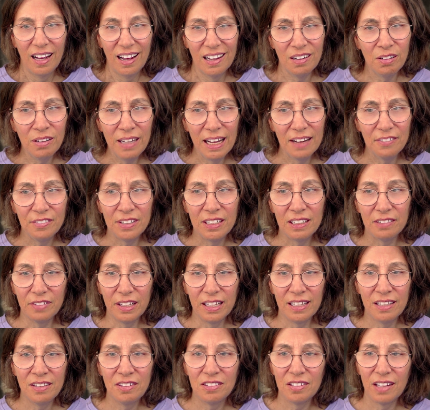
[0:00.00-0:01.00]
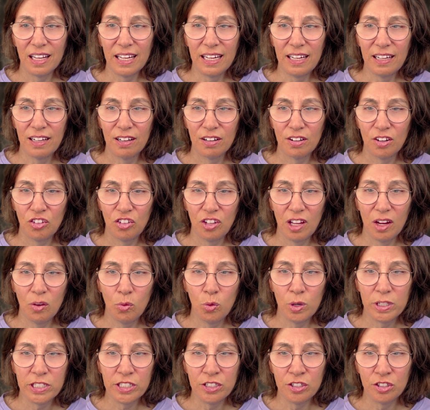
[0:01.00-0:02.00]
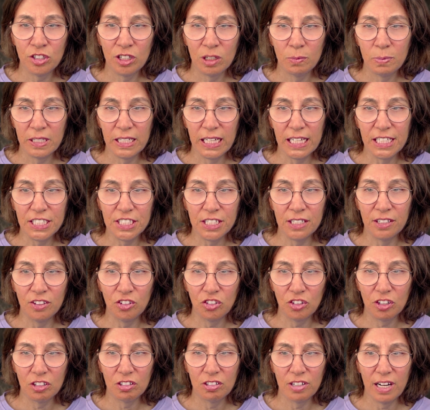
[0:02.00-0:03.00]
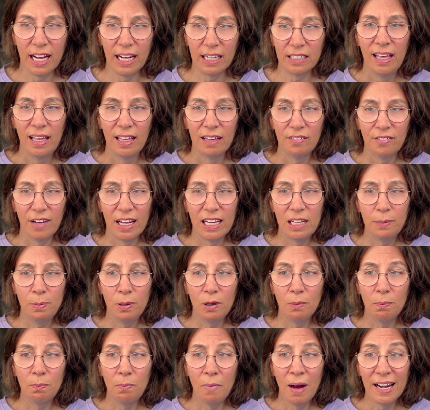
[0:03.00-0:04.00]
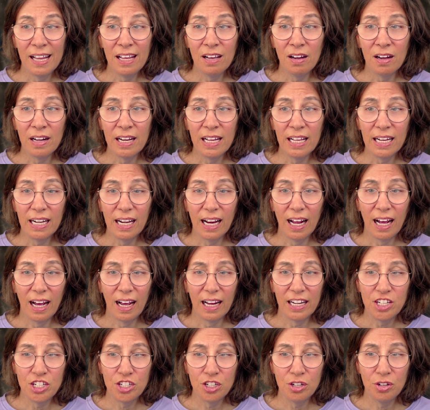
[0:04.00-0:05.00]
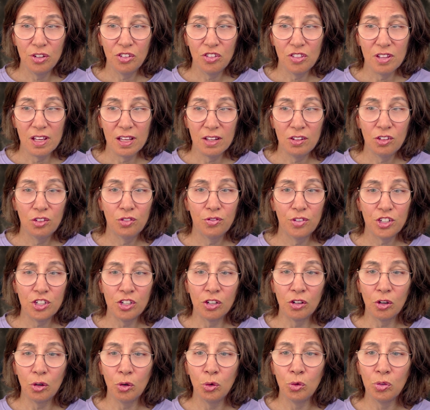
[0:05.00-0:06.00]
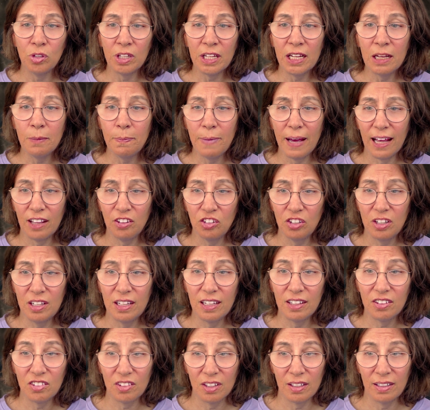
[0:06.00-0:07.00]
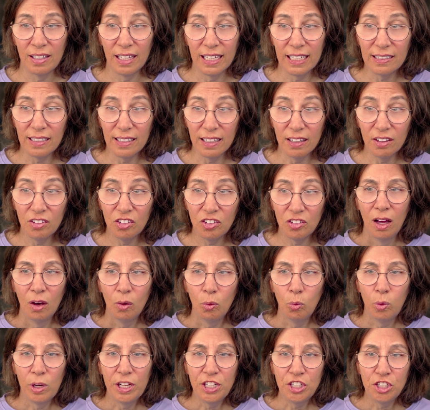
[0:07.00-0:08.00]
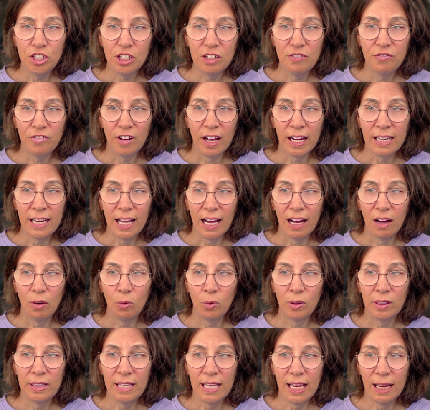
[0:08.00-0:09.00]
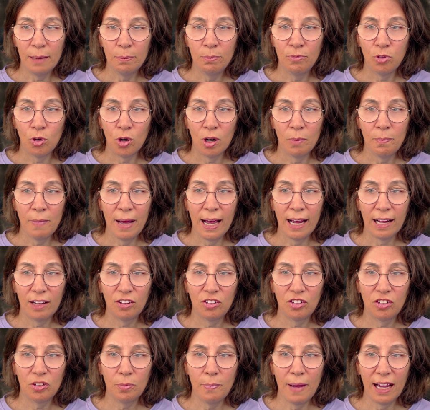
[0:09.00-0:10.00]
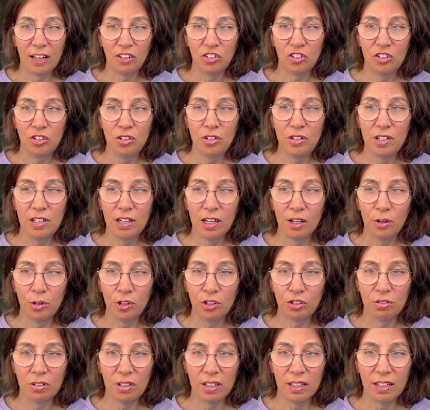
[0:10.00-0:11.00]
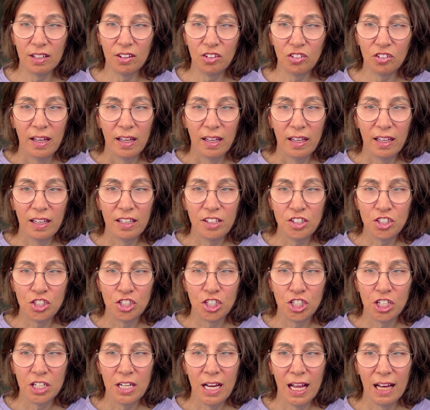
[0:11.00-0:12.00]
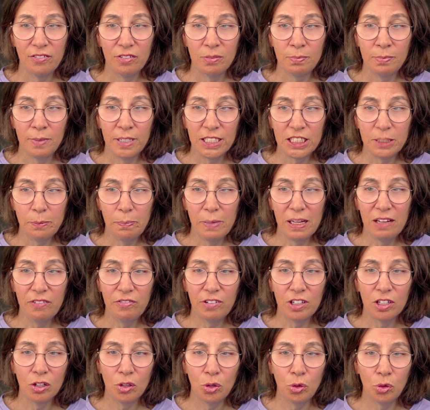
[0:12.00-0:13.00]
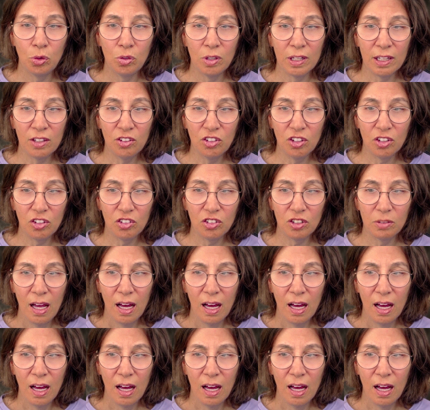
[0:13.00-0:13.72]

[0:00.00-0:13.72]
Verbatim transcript: I don't have enough insight here to say which interpretation is correct. If I had to put money on it, I'd choose the insufficient cooling capacity as the likeliest. We should find out when the M4 Max Mac Studio is released. It should have a much beefier cooling system.